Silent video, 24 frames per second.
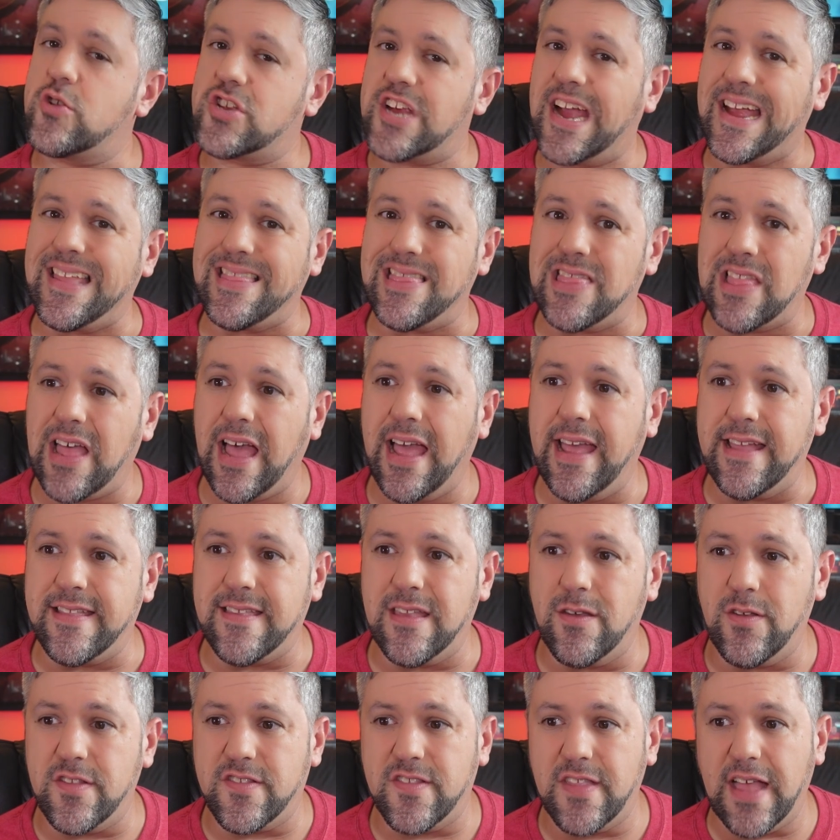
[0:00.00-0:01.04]
which I liked.
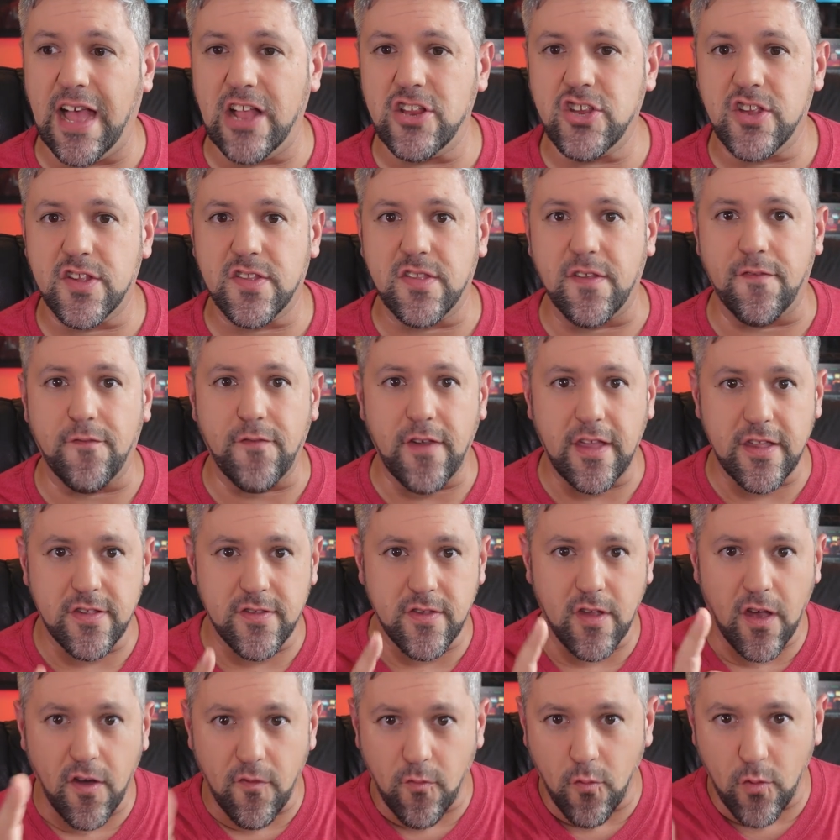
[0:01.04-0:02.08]
It's not just a
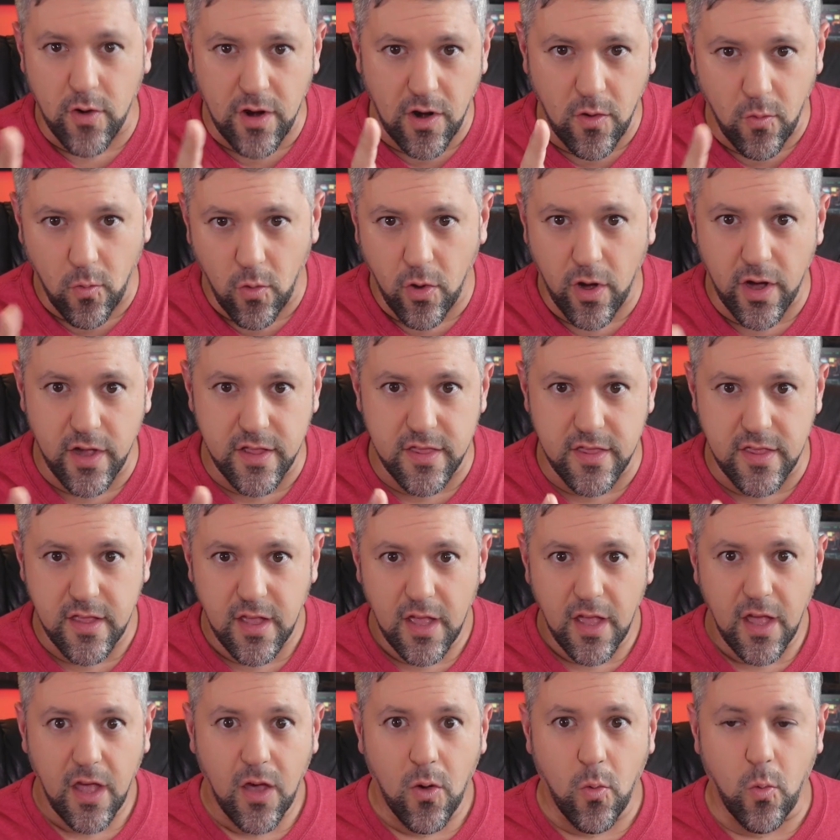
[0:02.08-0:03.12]
face-off one-on-one
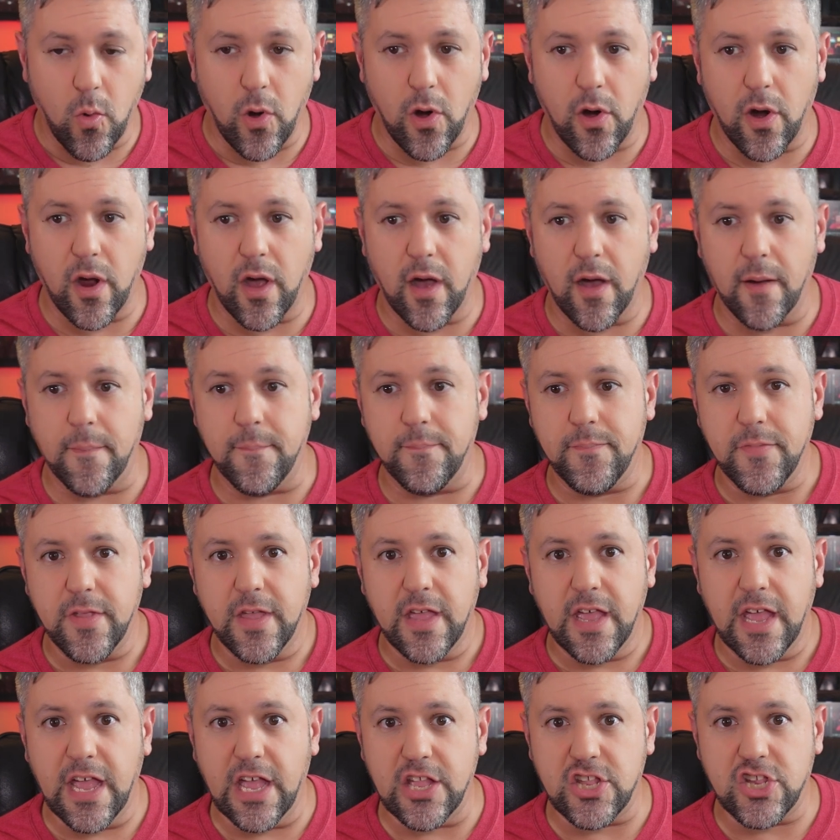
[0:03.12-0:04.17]
where
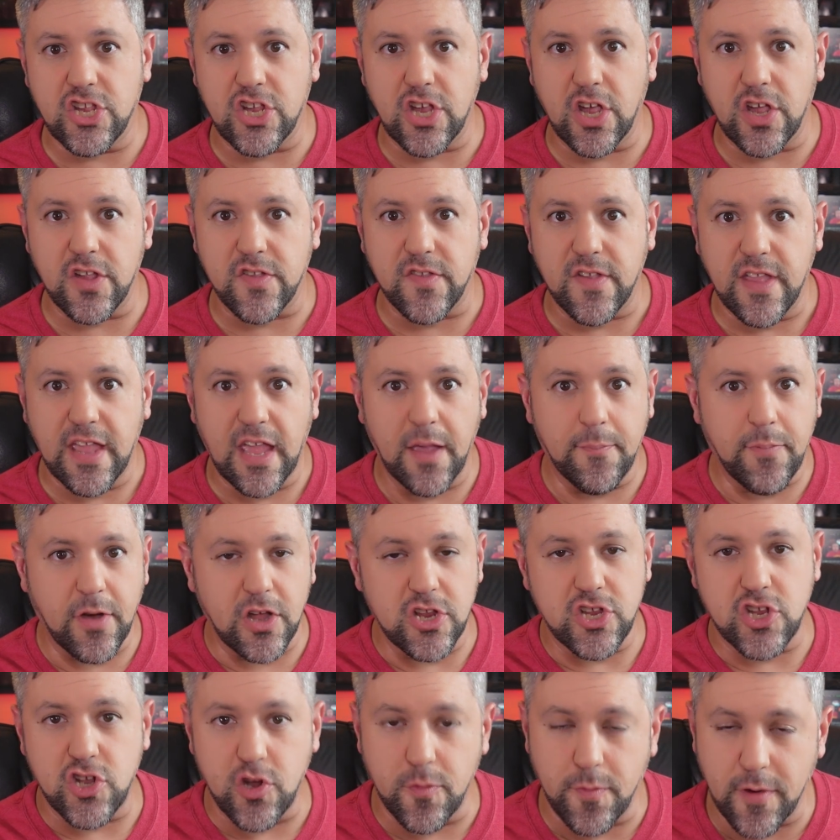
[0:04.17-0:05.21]
it's just he
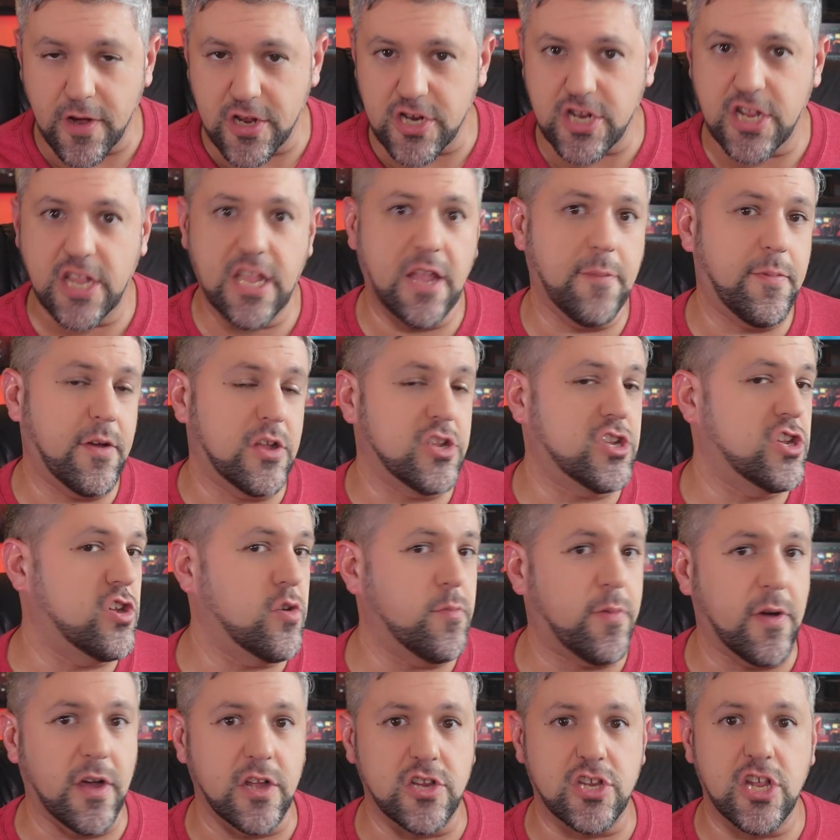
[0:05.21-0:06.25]
punch, you punch, he punch,
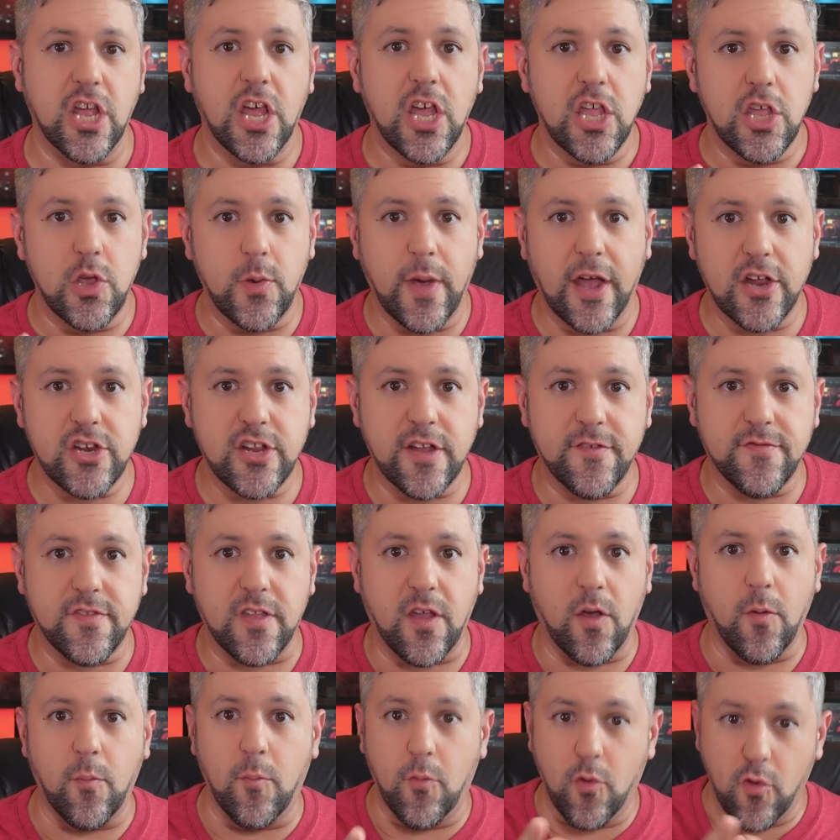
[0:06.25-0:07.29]
you punch. You actually have
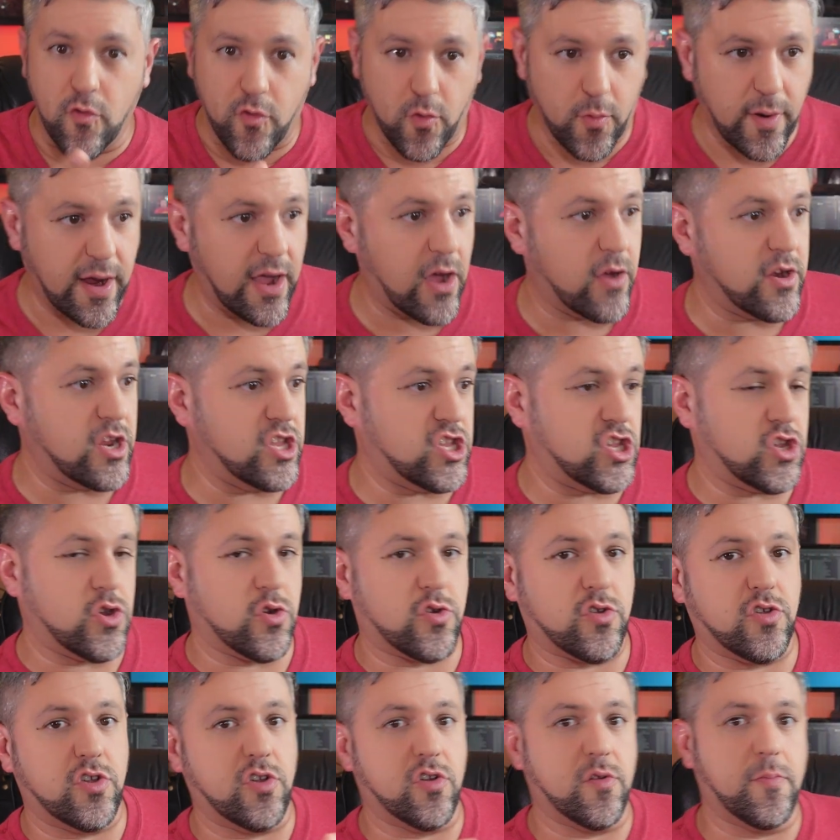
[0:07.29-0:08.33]
to move around and
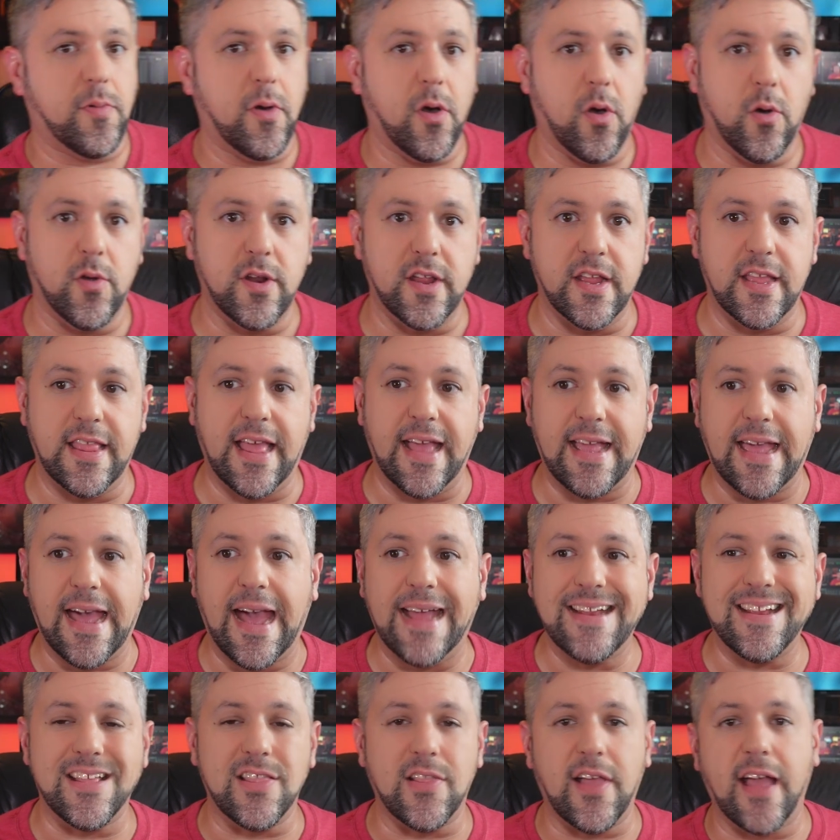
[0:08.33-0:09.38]
circle your opponent, and I
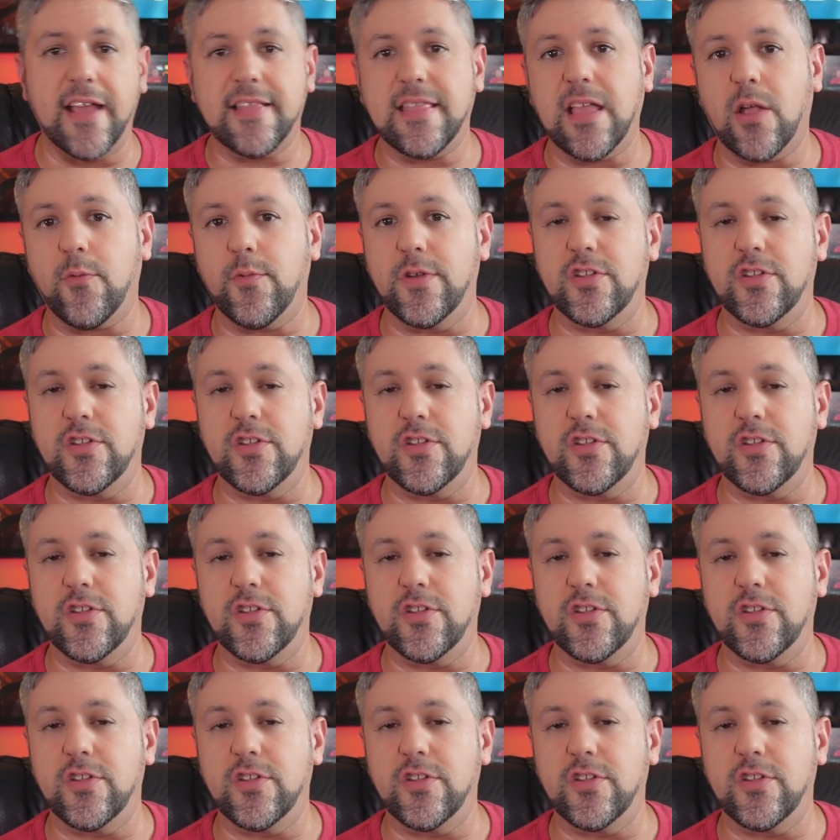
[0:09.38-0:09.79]
kind of like that